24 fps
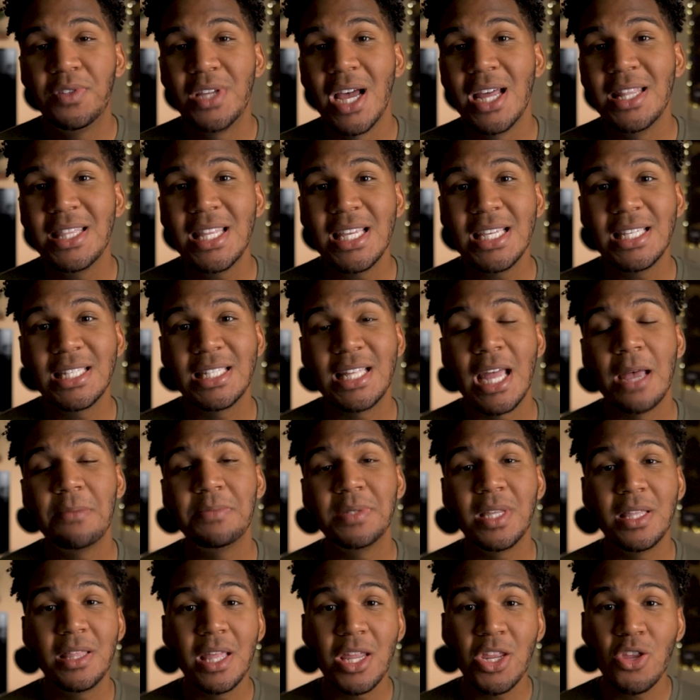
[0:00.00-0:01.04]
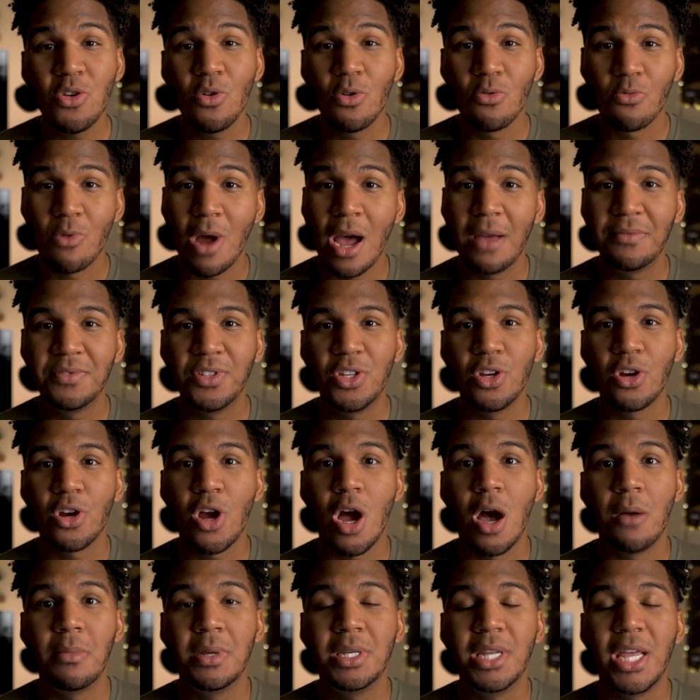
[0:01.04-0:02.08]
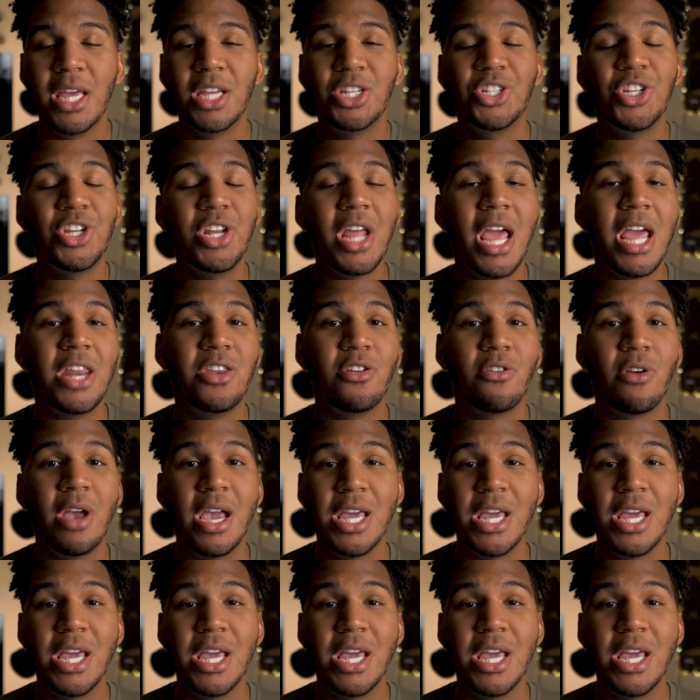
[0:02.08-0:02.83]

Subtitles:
done these steps and then you arrive to your accommodation and your